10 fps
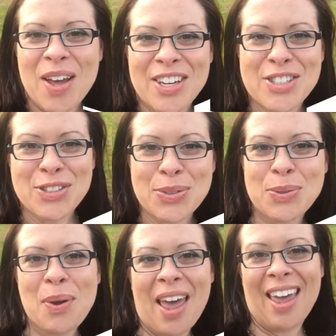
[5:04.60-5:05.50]
want to
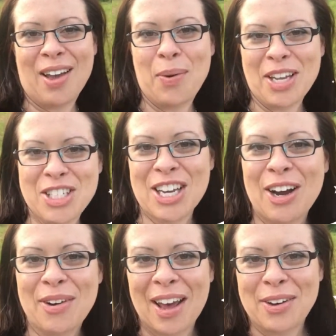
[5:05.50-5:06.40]
do a quick
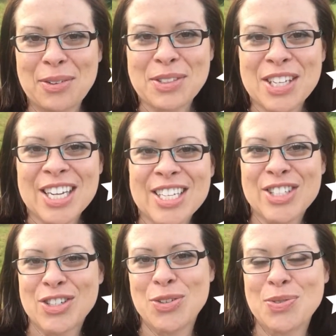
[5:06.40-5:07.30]
shout out
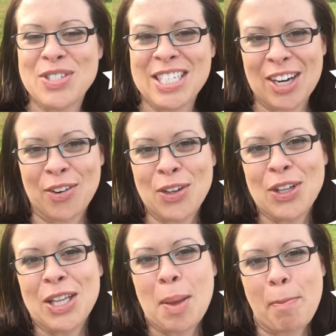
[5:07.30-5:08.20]
to
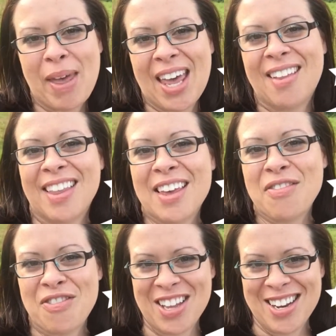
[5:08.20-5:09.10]
Darrell Bailey
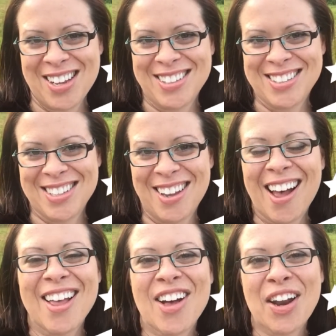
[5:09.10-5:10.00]
Fitness.
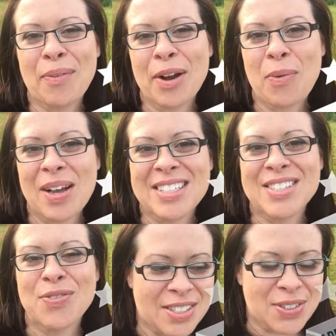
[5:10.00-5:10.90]
I got a
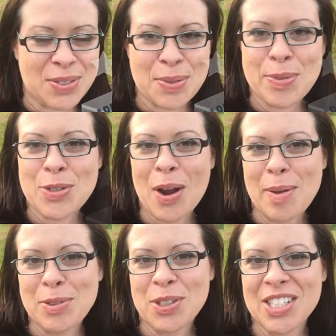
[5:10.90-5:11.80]
request to
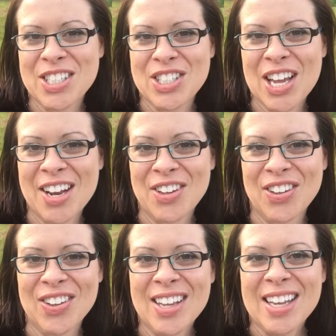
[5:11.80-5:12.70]
subscribe to his
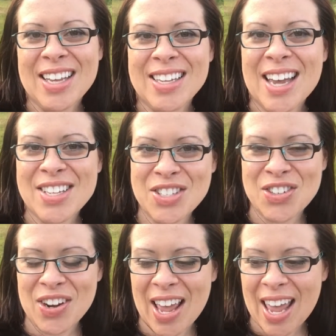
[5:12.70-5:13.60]
channel
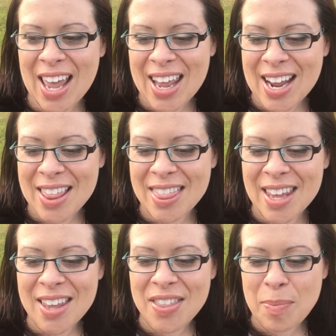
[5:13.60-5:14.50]
yesterday, and I
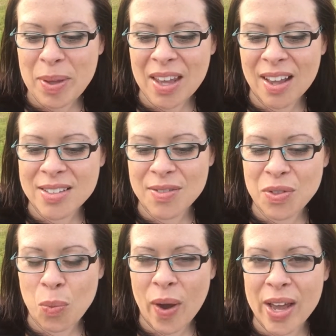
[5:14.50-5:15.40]
think that because
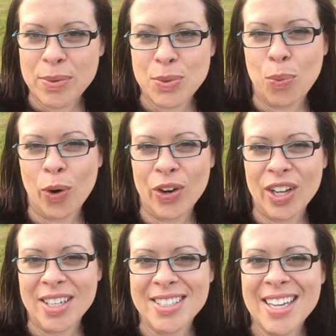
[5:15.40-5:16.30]
of the way it was
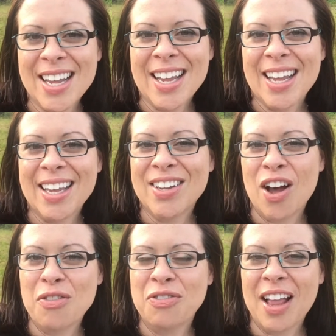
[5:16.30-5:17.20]
worded, it
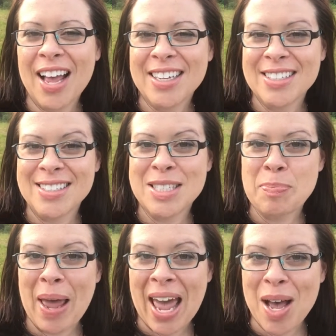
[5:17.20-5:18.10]
got flagged as
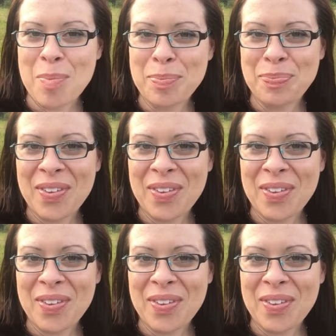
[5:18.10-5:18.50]
spam.